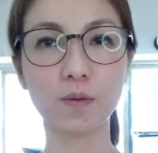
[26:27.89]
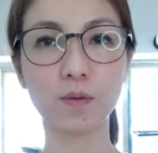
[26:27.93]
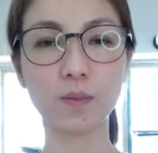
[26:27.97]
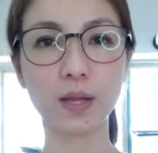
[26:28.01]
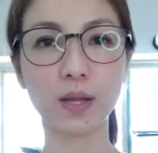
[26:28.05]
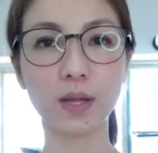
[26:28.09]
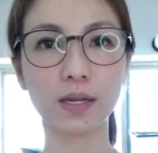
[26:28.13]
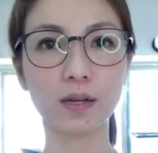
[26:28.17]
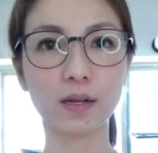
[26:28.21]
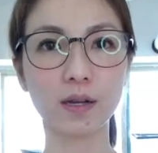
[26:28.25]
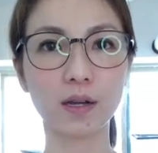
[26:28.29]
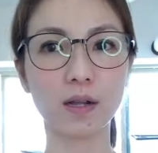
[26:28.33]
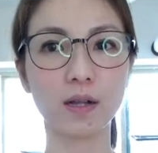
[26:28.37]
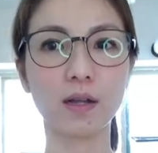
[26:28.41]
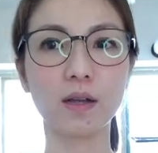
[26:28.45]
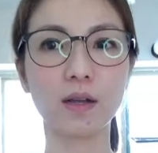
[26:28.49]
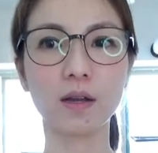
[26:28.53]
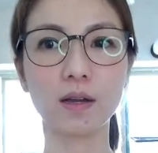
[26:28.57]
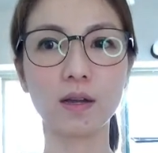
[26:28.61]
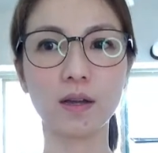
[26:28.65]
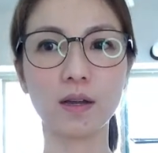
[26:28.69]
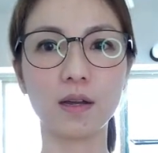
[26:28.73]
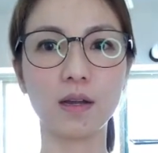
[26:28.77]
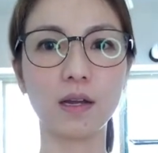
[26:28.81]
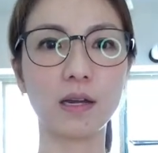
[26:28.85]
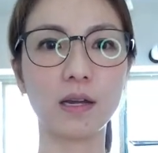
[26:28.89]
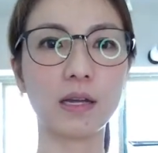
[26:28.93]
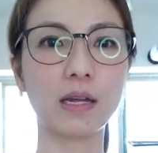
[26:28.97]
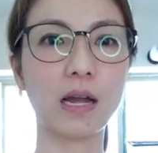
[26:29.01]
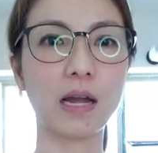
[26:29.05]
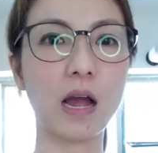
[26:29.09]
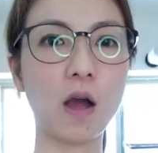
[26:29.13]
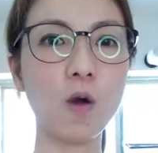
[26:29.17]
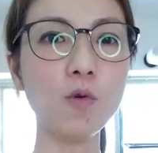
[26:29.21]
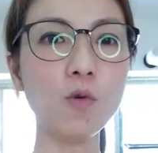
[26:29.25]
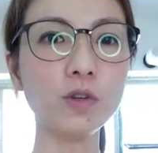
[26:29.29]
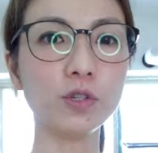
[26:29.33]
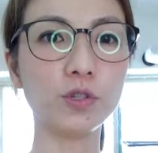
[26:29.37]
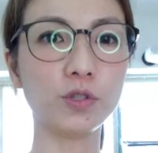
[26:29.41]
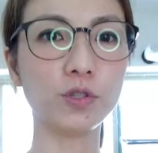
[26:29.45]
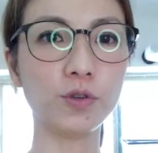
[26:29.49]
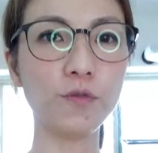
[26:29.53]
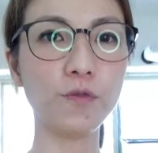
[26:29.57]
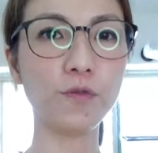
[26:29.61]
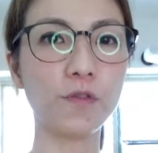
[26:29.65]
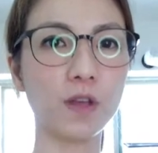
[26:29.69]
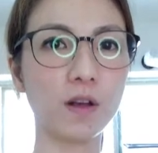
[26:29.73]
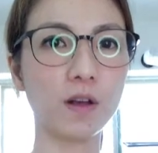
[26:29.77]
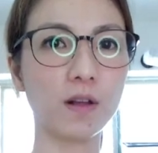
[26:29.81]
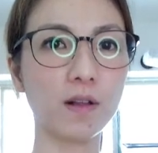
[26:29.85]
Like, how would you
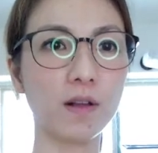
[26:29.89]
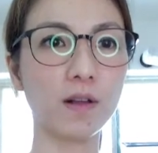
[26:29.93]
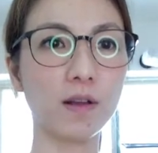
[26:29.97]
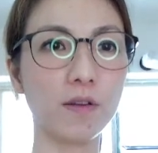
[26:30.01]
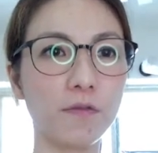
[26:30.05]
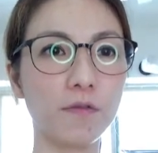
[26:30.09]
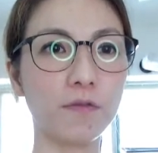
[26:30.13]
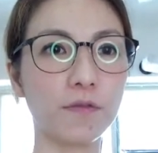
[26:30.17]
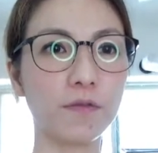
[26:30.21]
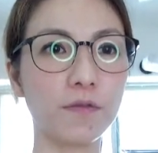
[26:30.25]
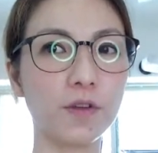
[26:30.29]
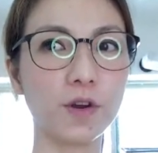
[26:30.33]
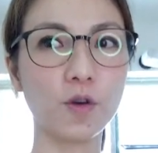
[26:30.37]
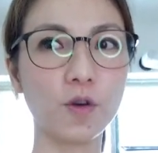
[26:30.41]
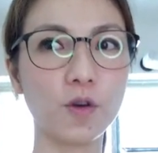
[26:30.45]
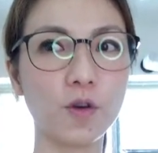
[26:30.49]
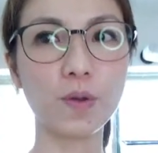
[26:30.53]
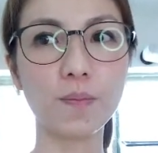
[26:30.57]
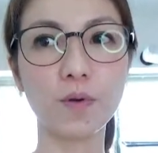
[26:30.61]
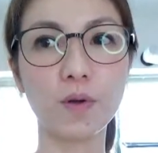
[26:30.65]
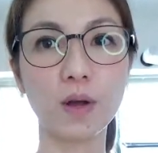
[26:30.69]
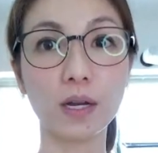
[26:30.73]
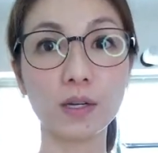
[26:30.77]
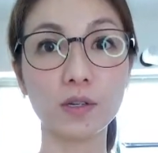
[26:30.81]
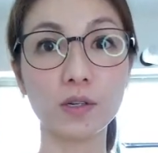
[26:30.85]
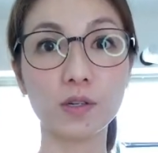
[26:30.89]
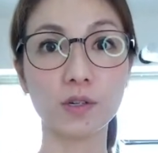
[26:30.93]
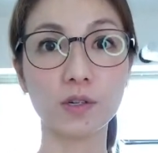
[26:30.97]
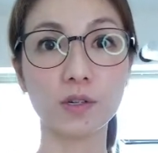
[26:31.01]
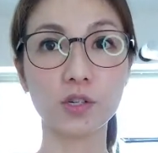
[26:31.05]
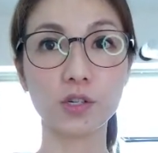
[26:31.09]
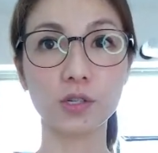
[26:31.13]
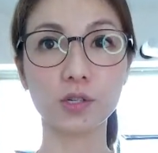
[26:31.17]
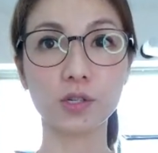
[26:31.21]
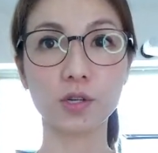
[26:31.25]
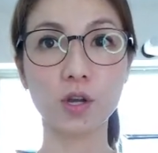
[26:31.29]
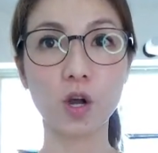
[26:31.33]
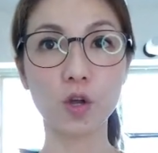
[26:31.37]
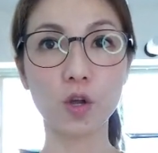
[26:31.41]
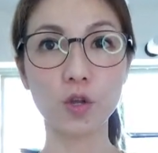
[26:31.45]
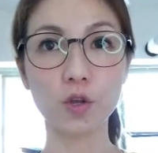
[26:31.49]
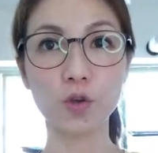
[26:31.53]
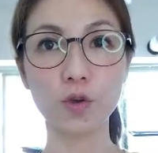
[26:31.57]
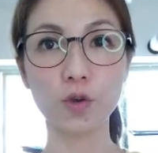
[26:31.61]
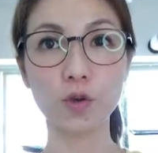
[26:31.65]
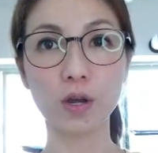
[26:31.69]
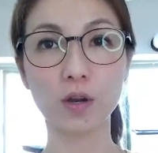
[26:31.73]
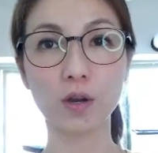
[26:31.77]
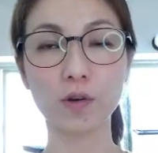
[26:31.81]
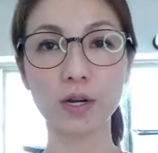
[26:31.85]
feel if people actually just call you
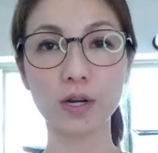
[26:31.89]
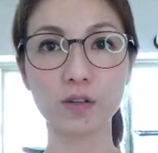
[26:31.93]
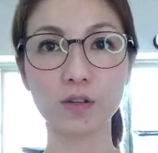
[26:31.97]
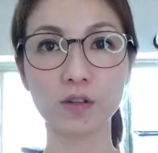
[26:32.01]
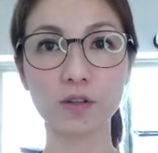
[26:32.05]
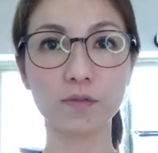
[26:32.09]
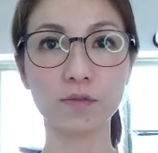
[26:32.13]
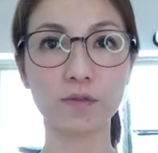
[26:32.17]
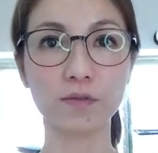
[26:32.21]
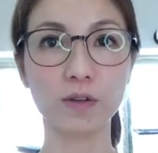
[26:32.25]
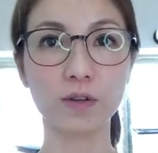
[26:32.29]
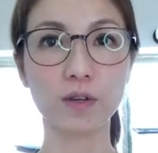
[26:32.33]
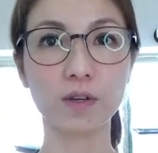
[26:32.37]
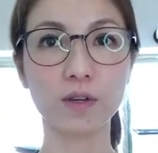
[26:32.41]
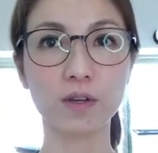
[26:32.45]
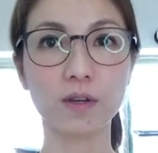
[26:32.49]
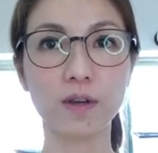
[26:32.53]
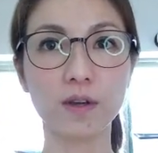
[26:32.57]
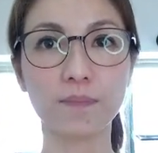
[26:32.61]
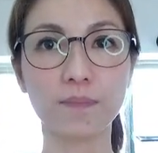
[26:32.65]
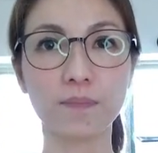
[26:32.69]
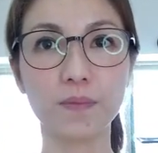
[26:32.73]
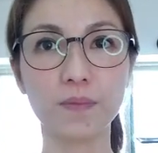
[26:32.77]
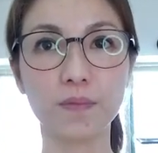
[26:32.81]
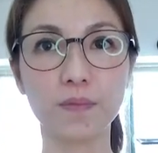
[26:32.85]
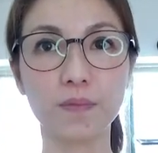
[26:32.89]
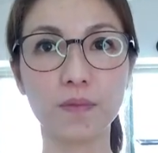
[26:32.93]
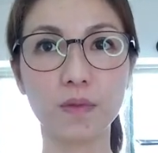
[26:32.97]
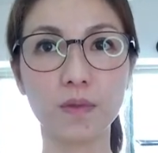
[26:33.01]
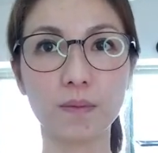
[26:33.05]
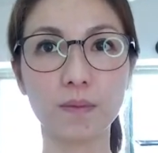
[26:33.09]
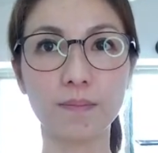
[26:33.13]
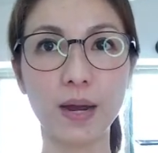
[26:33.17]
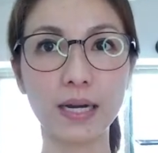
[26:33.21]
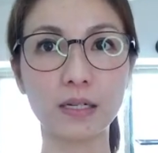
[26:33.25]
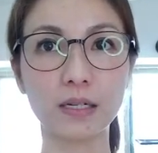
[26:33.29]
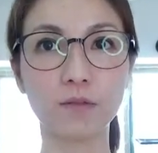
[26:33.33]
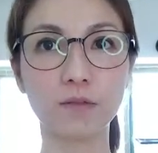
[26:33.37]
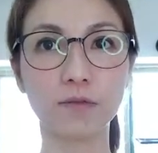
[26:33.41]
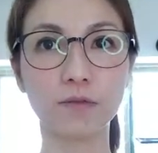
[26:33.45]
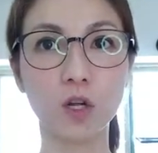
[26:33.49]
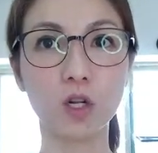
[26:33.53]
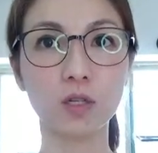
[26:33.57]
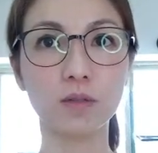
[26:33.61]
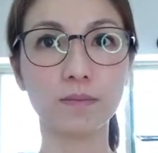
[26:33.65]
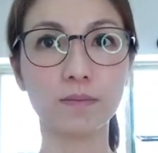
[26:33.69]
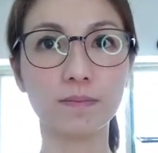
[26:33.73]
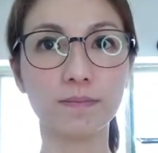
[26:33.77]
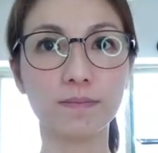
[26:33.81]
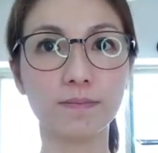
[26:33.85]
aggressive by
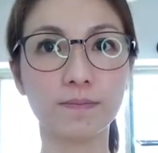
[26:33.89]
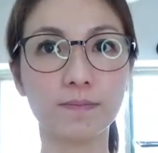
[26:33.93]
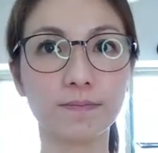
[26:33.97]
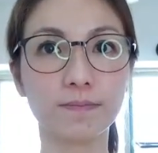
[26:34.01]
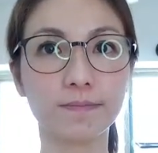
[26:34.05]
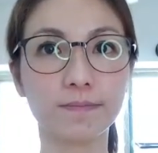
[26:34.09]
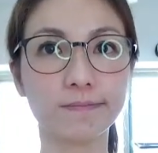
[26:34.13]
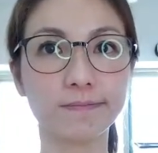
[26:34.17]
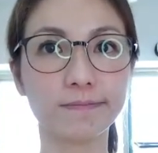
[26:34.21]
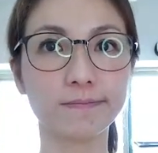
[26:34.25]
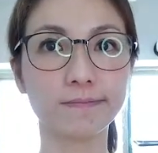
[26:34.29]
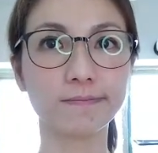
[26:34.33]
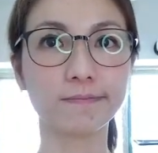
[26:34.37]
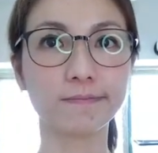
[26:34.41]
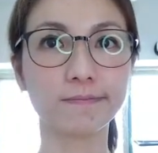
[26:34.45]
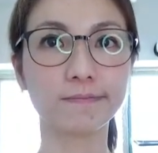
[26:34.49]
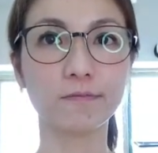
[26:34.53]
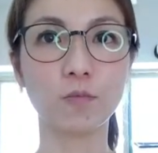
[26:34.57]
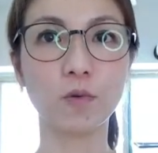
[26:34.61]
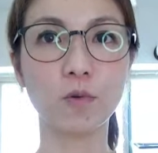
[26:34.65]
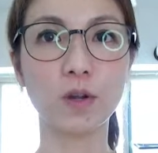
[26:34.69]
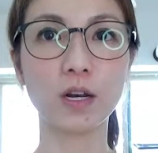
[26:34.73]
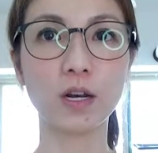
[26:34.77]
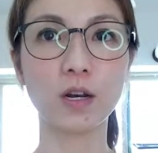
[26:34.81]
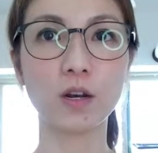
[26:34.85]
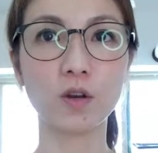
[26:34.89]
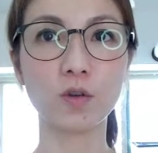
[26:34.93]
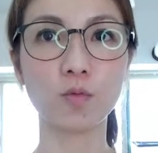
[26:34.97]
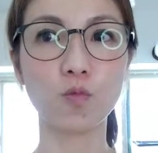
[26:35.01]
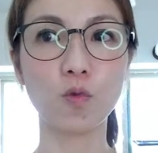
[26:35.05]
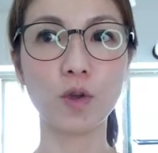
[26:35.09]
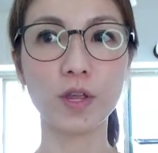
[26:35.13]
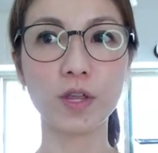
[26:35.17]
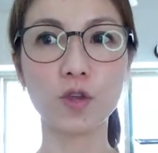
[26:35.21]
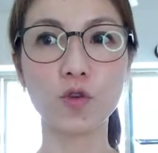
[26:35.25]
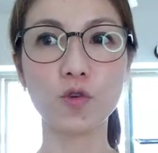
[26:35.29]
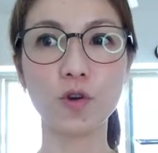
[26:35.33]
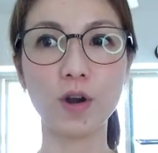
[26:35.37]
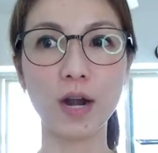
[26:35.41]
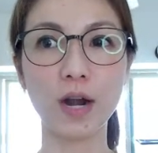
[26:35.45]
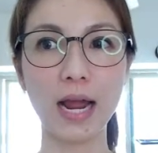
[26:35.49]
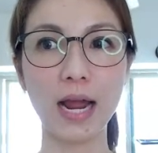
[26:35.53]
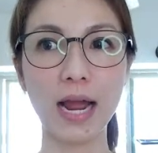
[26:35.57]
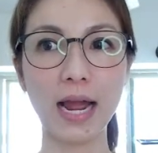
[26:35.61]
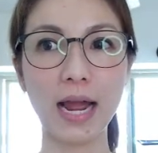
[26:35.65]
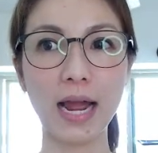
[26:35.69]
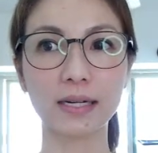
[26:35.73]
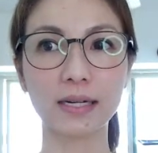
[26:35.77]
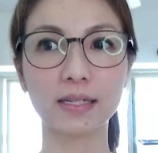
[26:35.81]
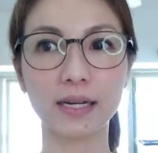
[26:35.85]
default when you're
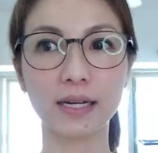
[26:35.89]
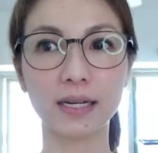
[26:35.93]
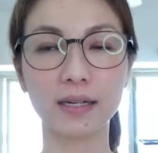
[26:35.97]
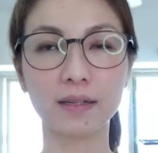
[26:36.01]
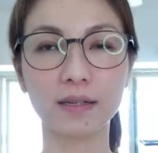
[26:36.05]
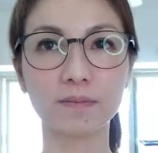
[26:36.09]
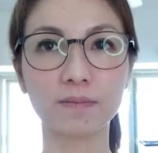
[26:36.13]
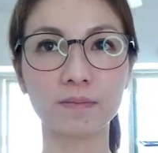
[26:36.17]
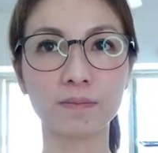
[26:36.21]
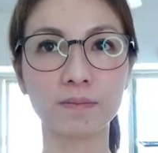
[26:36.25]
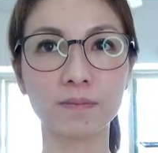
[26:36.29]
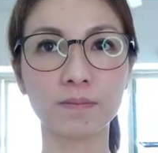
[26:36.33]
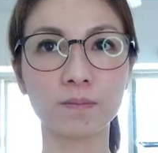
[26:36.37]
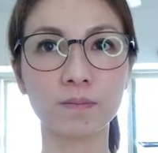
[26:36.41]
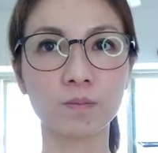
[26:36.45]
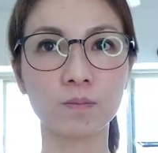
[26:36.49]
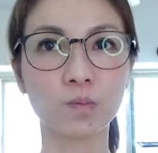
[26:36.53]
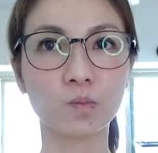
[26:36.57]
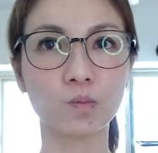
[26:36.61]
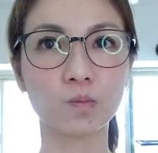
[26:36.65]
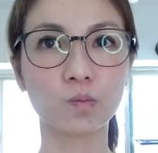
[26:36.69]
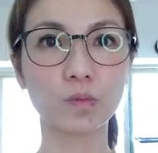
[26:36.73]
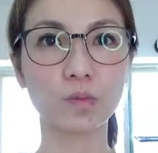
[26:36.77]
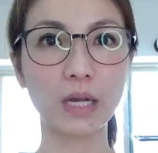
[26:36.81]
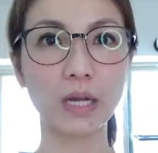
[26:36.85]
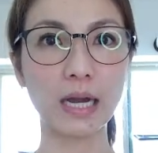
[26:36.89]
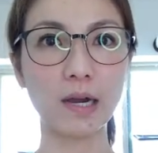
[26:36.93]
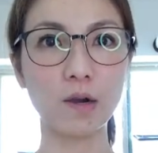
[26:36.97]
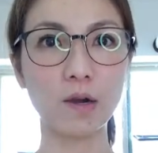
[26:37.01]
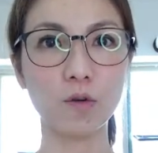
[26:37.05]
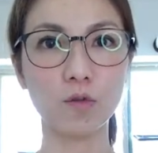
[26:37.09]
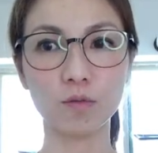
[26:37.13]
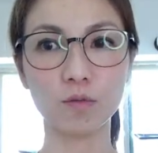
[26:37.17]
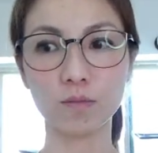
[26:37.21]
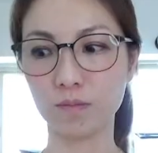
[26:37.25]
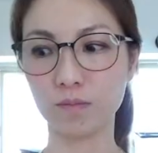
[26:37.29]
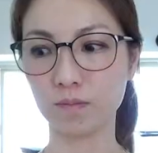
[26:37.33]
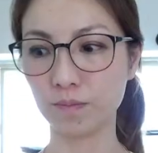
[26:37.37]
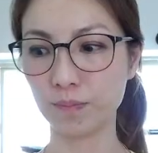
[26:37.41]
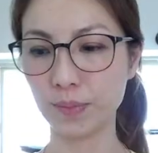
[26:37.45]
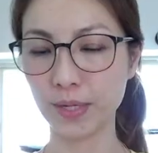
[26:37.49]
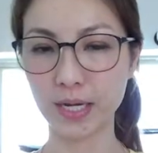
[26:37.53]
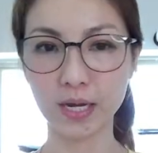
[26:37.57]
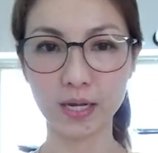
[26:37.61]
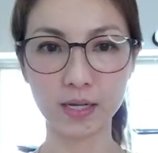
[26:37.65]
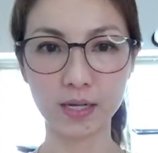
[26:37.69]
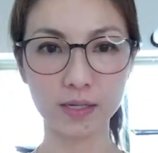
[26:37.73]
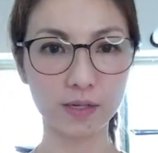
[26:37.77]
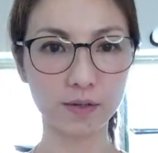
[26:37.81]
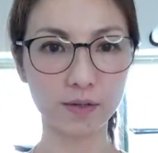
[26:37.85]
acting out
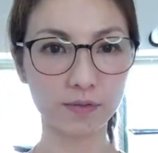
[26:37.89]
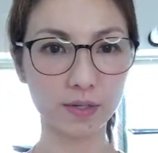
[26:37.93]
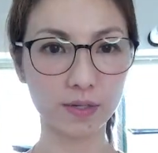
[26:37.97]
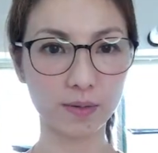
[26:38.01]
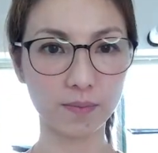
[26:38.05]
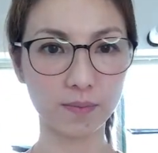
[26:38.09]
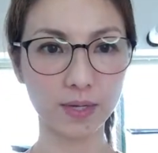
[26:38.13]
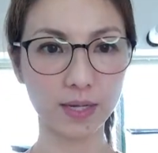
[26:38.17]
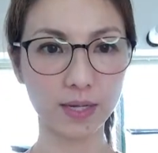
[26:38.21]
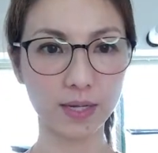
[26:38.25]
because of something?